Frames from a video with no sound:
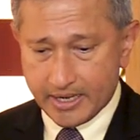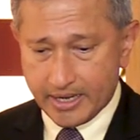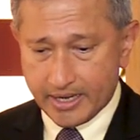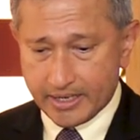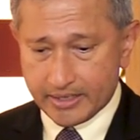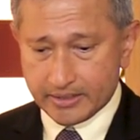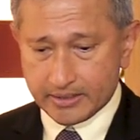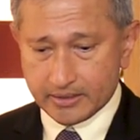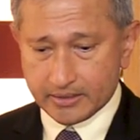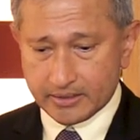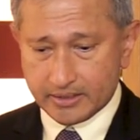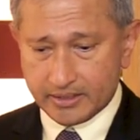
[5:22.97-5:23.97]
And
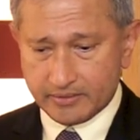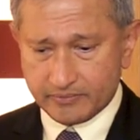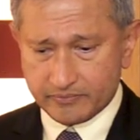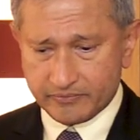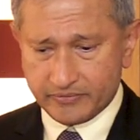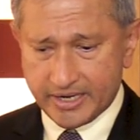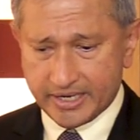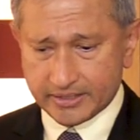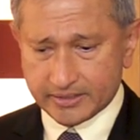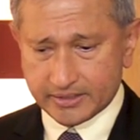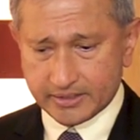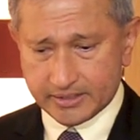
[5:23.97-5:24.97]
in
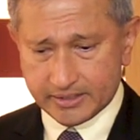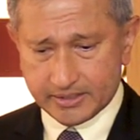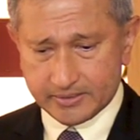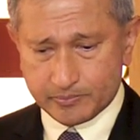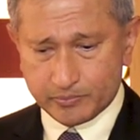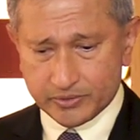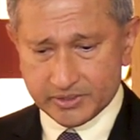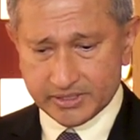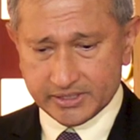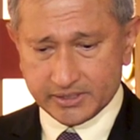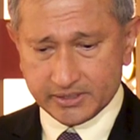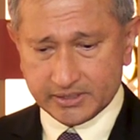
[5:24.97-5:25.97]
fact,
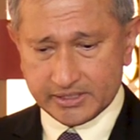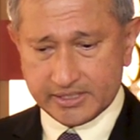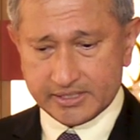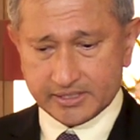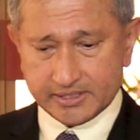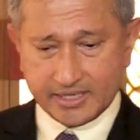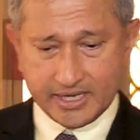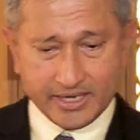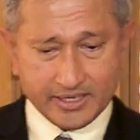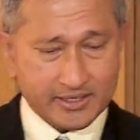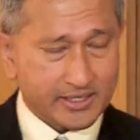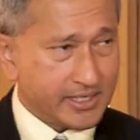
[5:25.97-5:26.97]
Brazil is
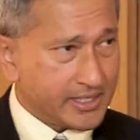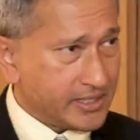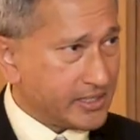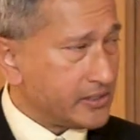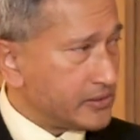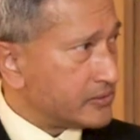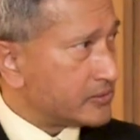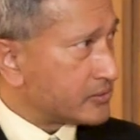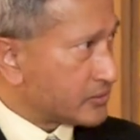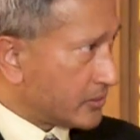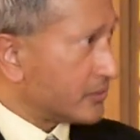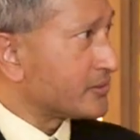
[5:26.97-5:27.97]
a key
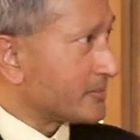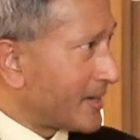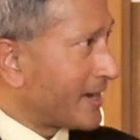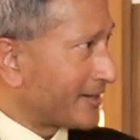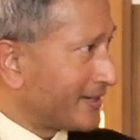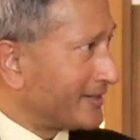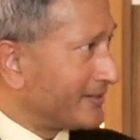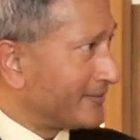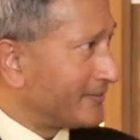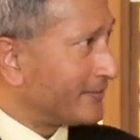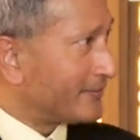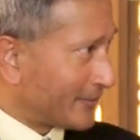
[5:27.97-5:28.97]
source market
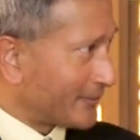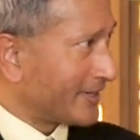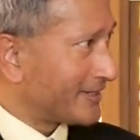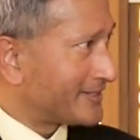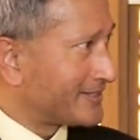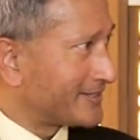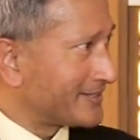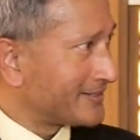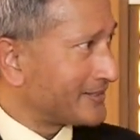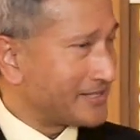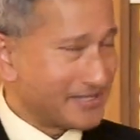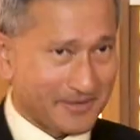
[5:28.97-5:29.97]
for
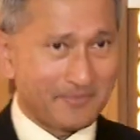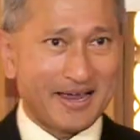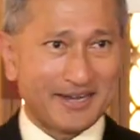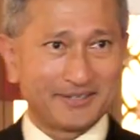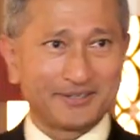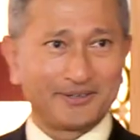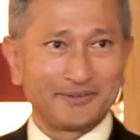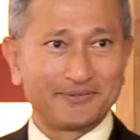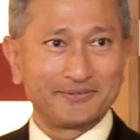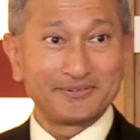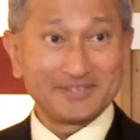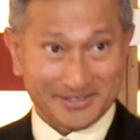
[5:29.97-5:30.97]
us. It's a matter of
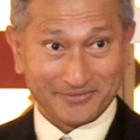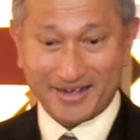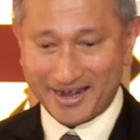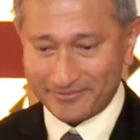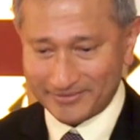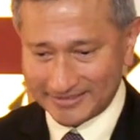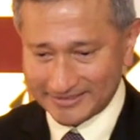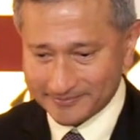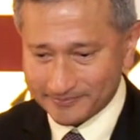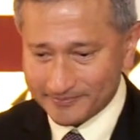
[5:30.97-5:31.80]
survival.